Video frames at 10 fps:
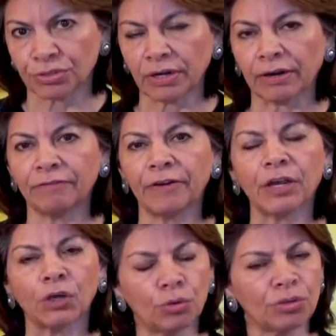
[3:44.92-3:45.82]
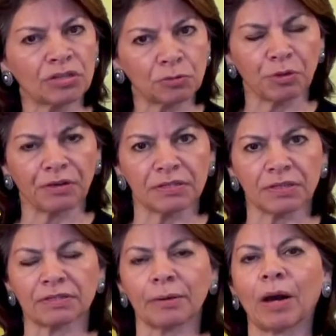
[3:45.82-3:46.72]
there are very good
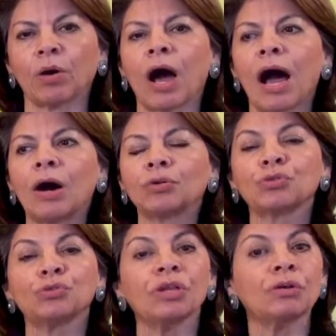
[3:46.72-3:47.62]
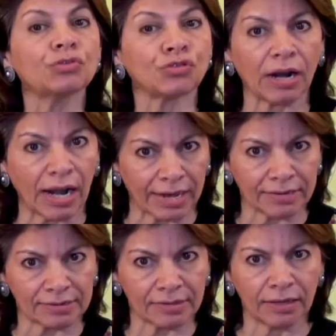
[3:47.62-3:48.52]
experiences about how to
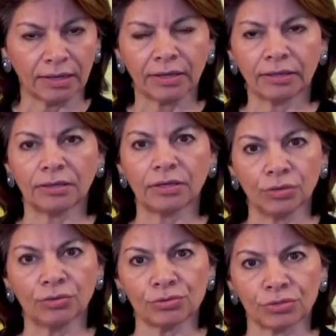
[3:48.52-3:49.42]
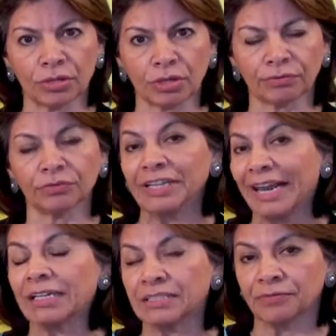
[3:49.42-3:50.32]
neutralize the use of the
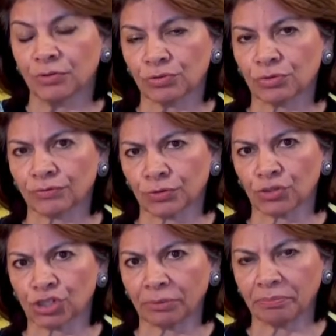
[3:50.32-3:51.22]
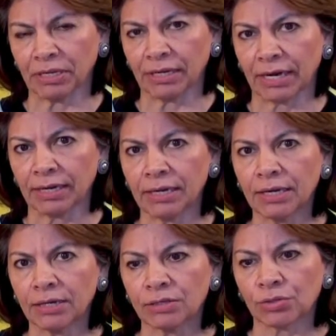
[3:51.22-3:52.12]
negative use of social media.
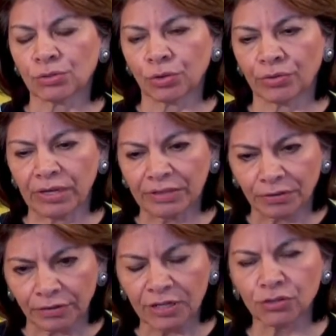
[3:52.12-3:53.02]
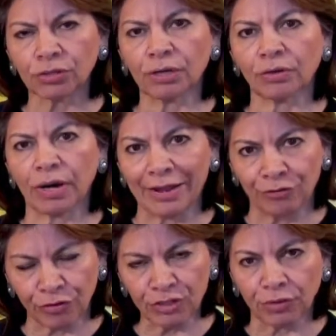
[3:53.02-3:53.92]
So international
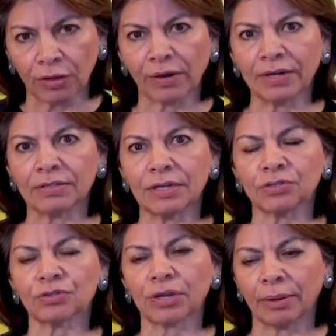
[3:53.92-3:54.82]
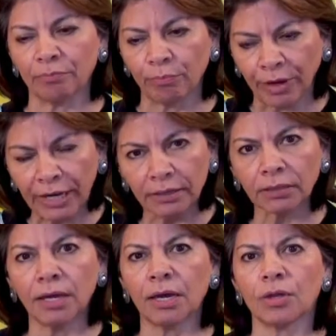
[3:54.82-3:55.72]
and regional organizations can
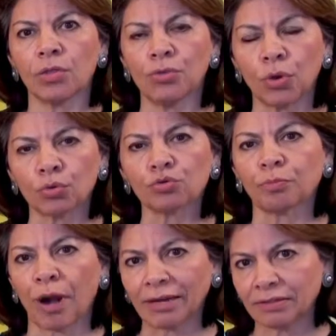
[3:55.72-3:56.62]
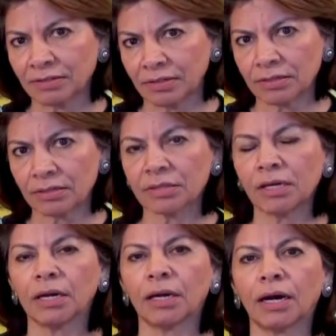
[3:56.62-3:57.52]
bring those
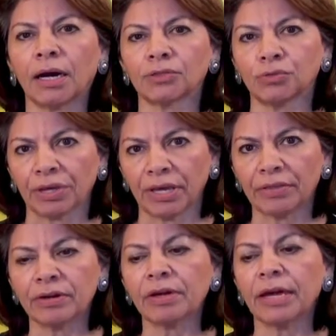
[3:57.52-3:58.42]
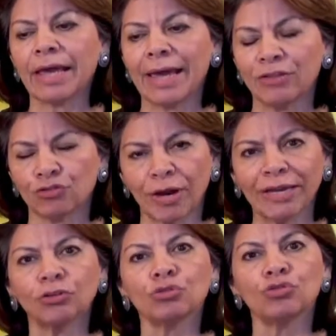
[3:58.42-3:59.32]
practices uh, together and
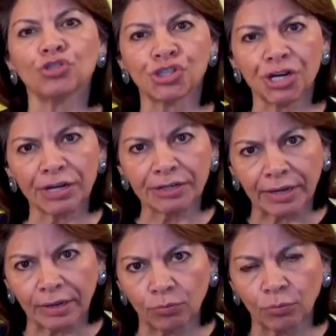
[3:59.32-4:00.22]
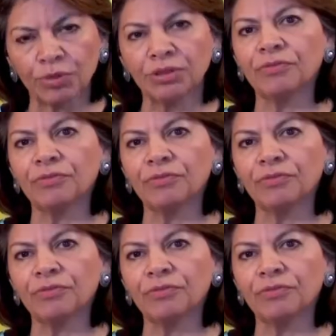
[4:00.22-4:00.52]
trying to share them with